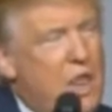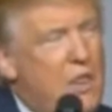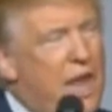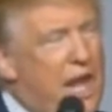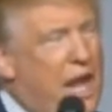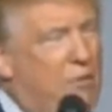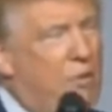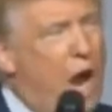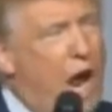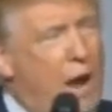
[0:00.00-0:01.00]
that have
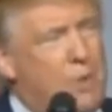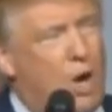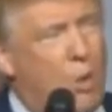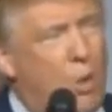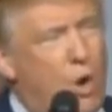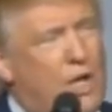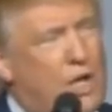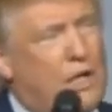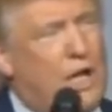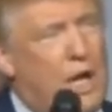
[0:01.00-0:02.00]
robbed our
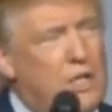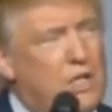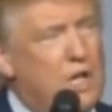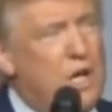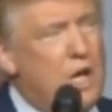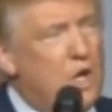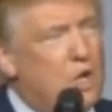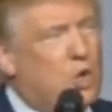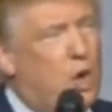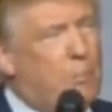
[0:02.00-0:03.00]
working class,
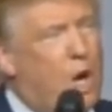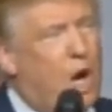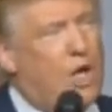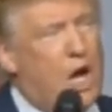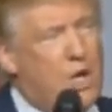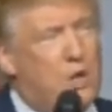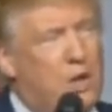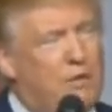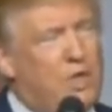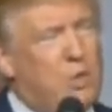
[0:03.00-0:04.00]
stripped our country
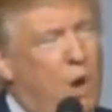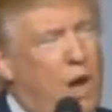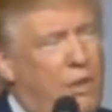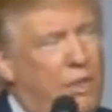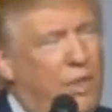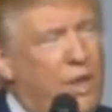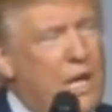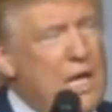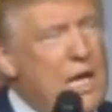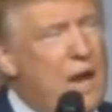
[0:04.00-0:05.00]
of its wealth,
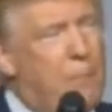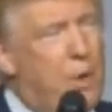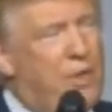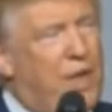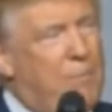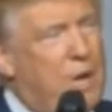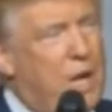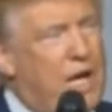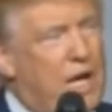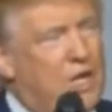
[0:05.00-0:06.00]
and put that
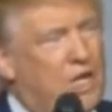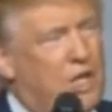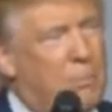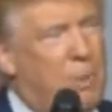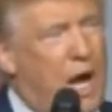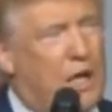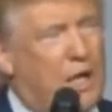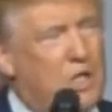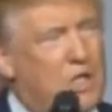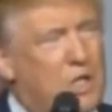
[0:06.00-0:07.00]
money into the
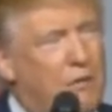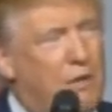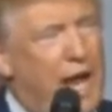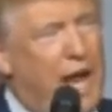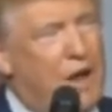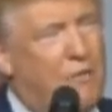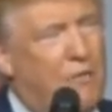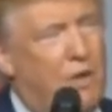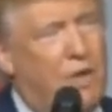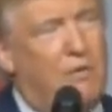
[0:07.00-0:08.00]
pockets of a
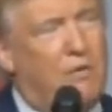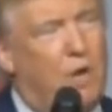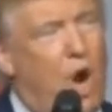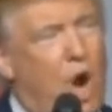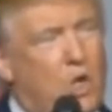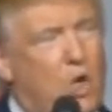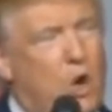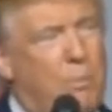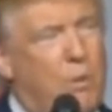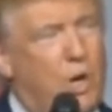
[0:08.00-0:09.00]
handful of large
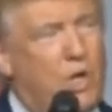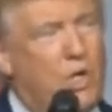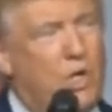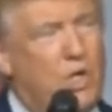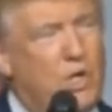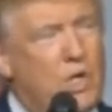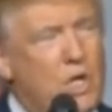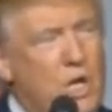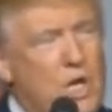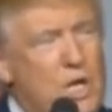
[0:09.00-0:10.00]
corporations
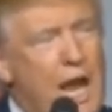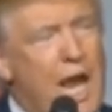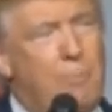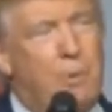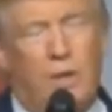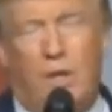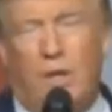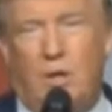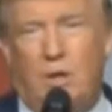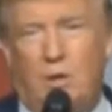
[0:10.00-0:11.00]
and
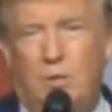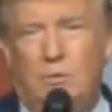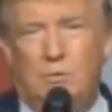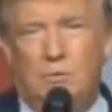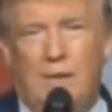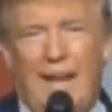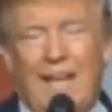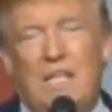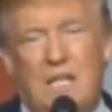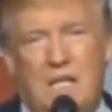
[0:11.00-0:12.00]
political
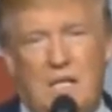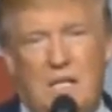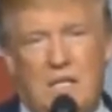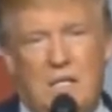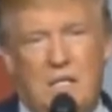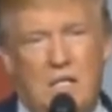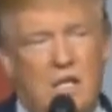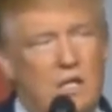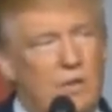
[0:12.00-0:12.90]
entities.